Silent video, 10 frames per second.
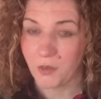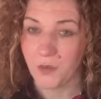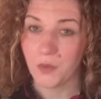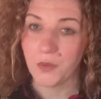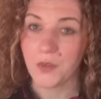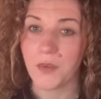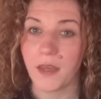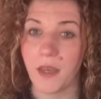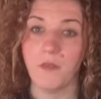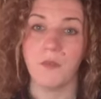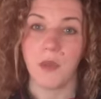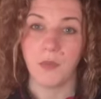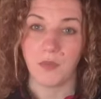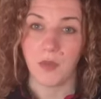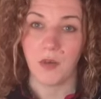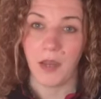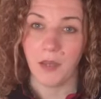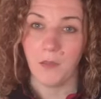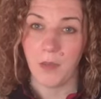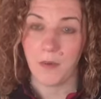For those who I haven't met before,
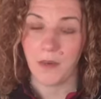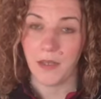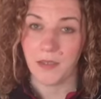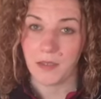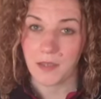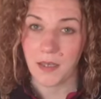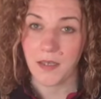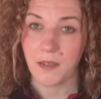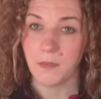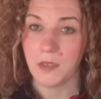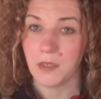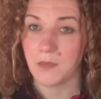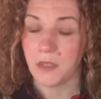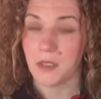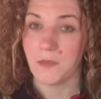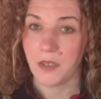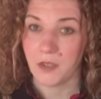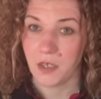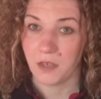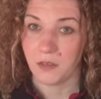I'm Emma Ryder, psychic medium and divine
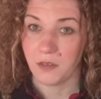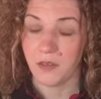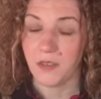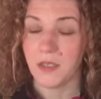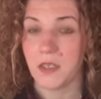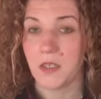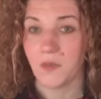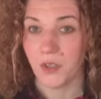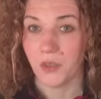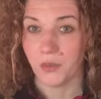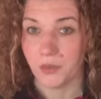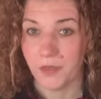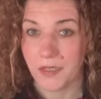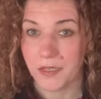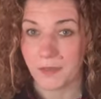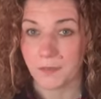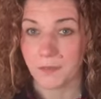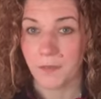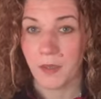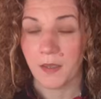channeler, and this is the Virgo reading.
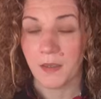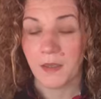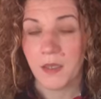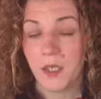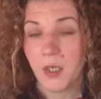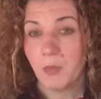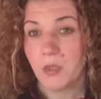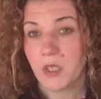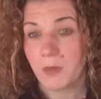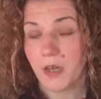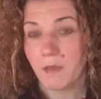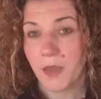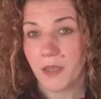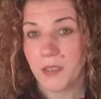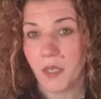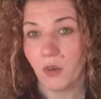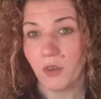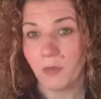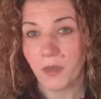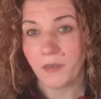Please bear in mind that
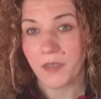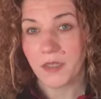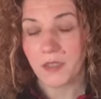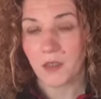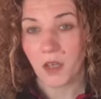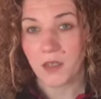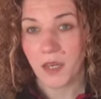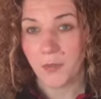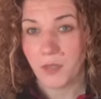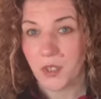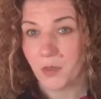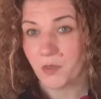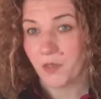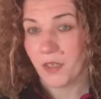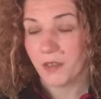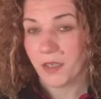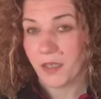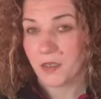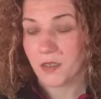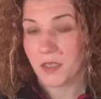all of my readings are timeless and you'll find the
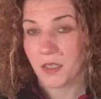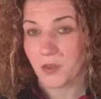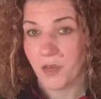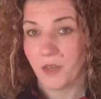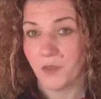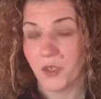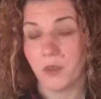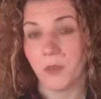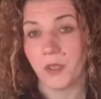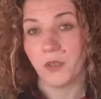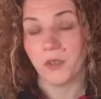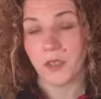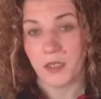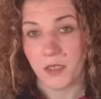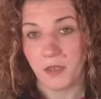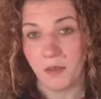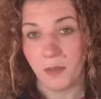guidance that is right for you when you need to hear it,